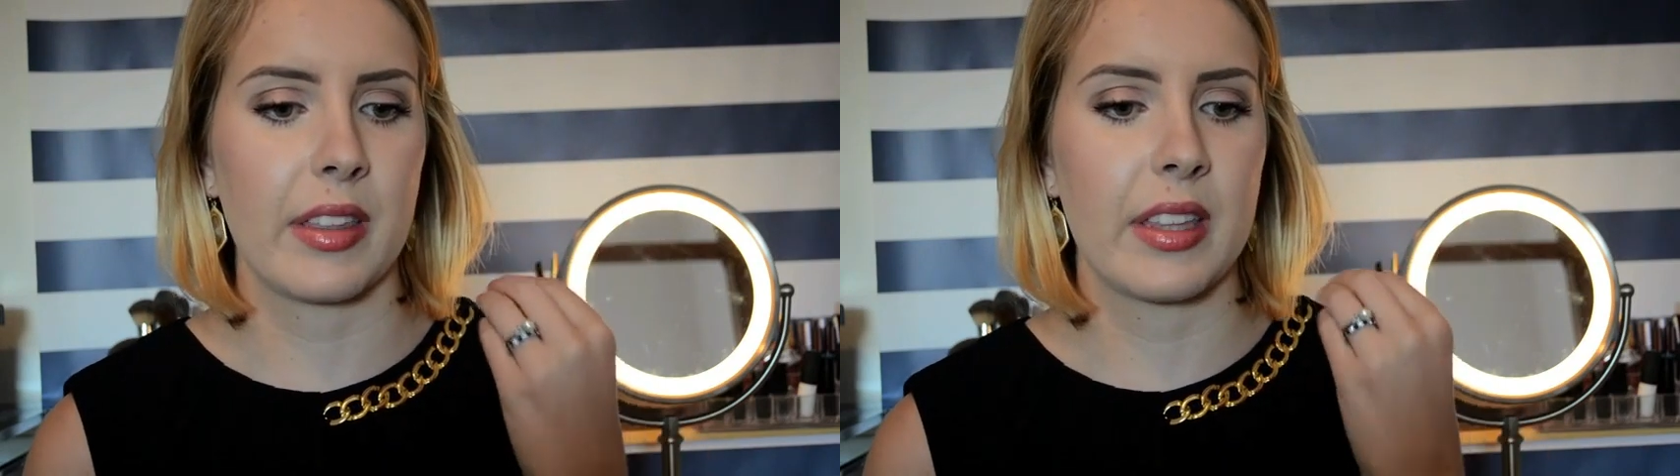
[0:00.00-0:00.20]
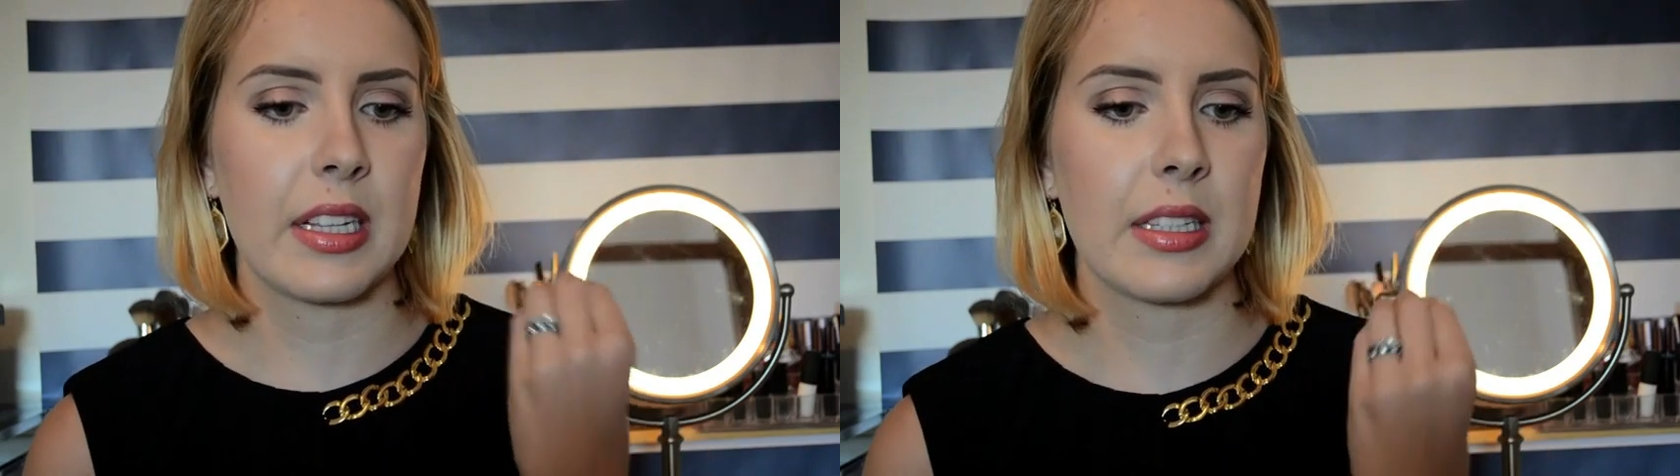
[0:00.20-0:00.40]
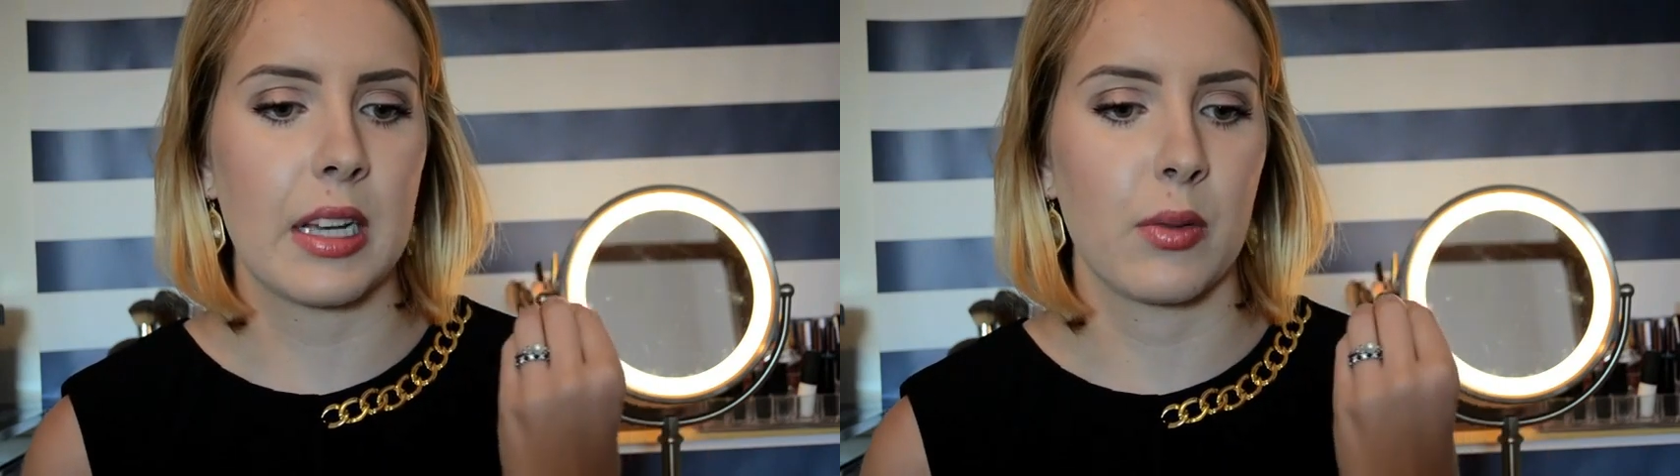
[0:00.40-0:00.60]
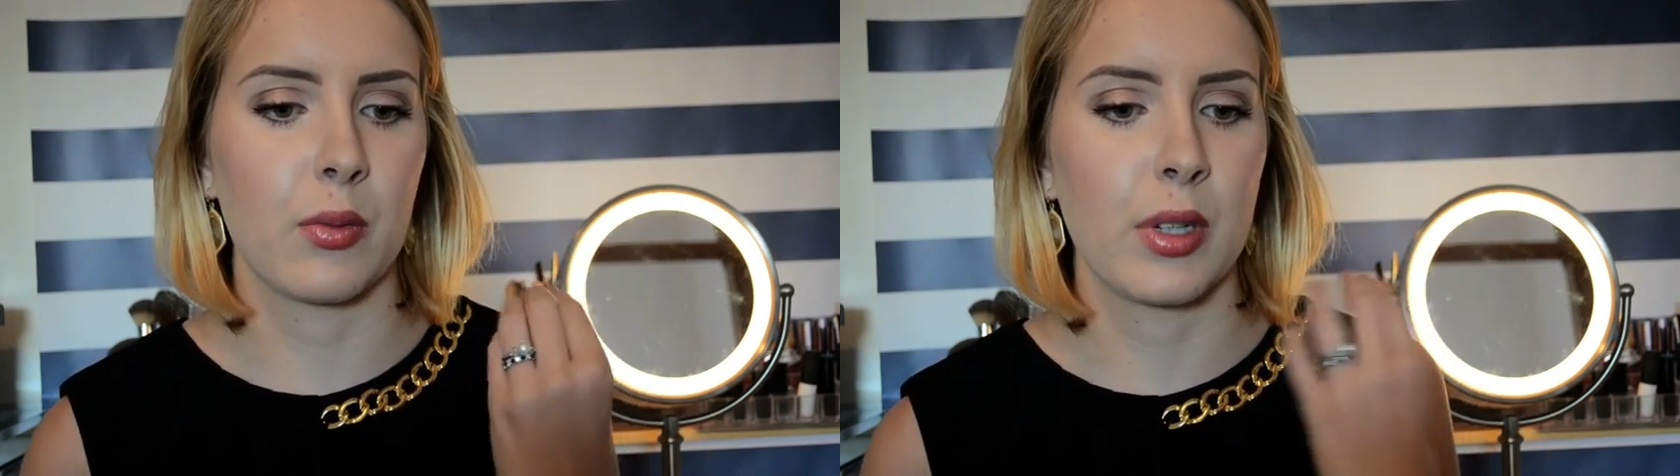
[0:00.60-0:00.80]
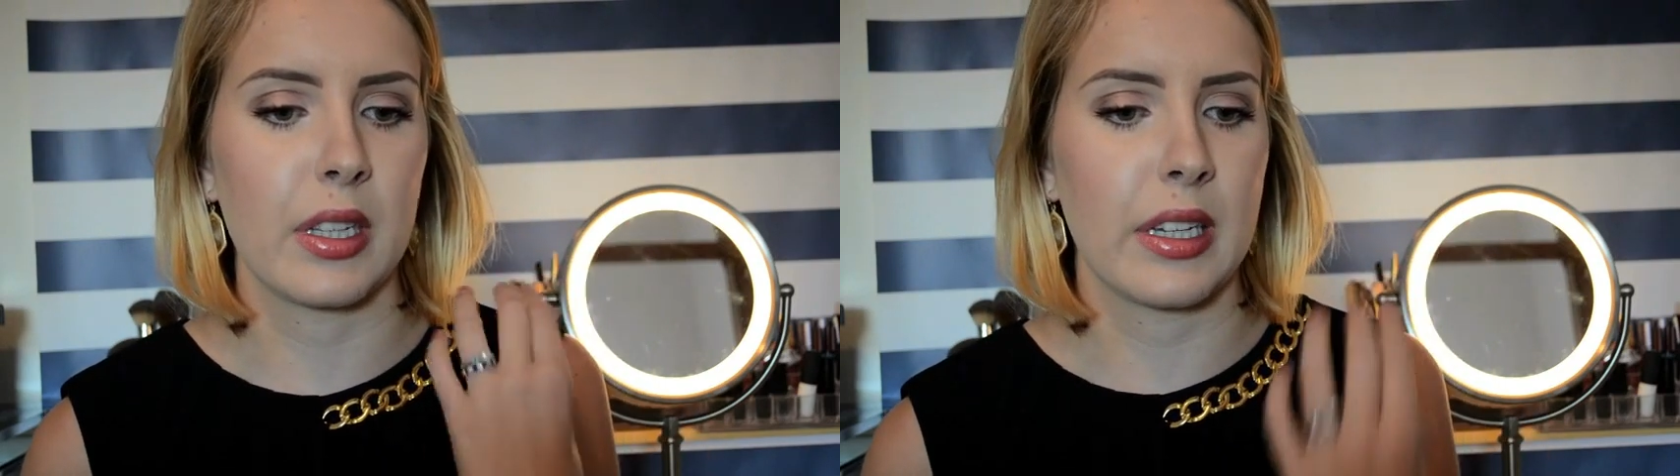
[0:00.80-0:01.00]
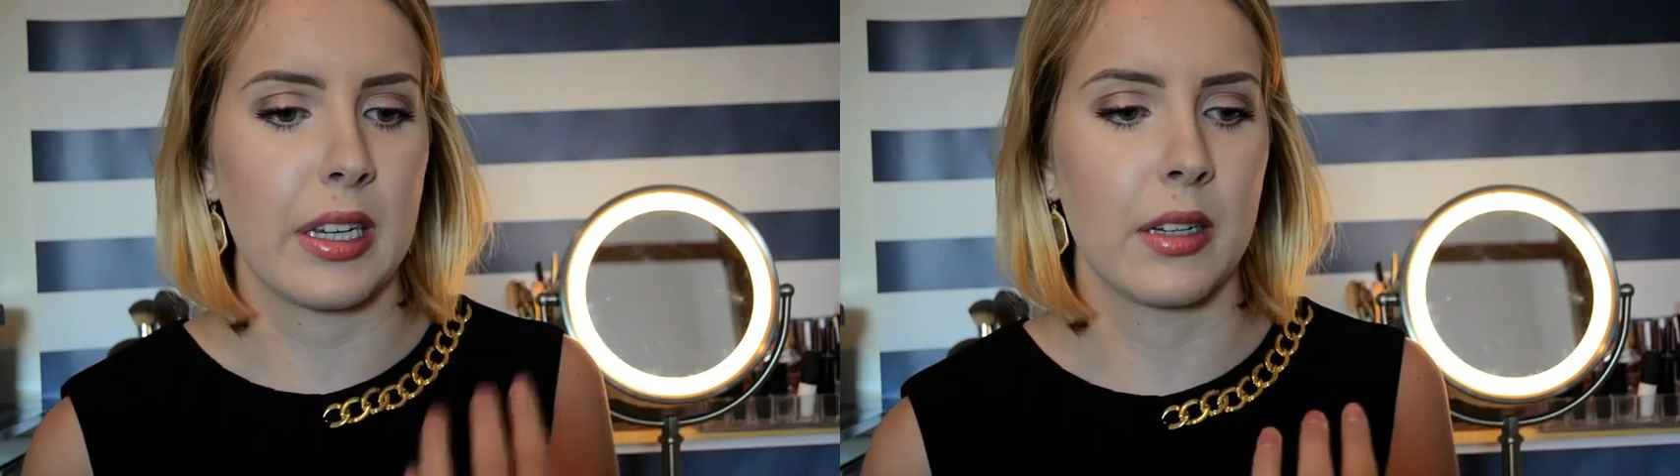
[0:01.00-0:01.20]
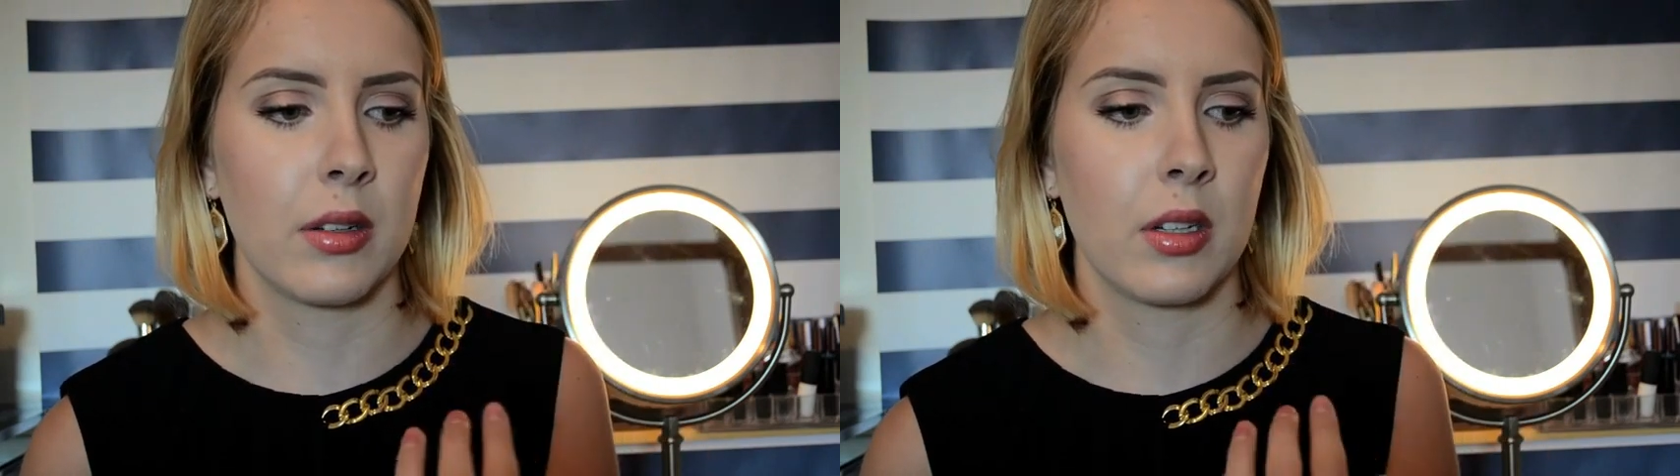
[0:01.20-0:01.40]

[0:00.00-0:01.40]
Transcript: things that really